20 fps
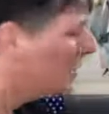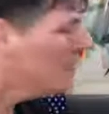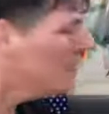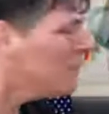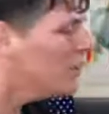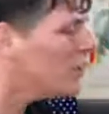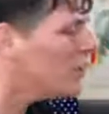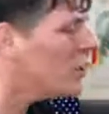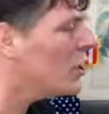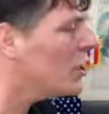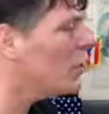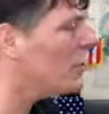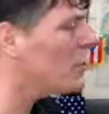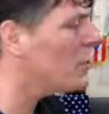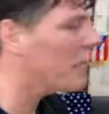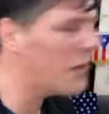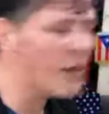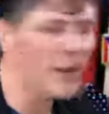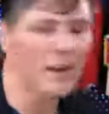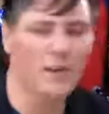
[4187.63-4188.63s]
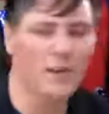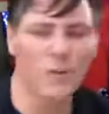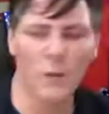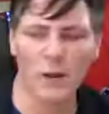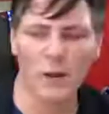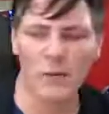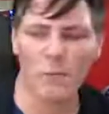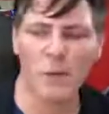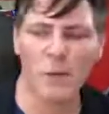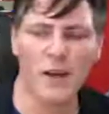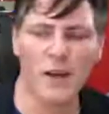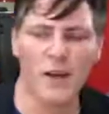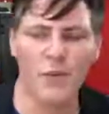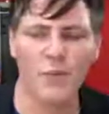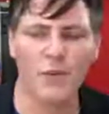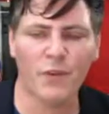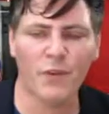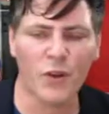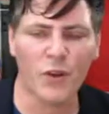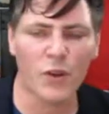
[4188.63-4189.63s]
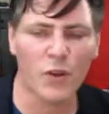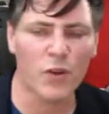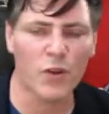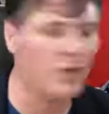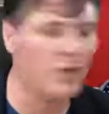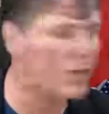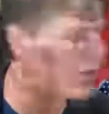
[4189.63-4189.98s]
You know, the thing is, we've become so used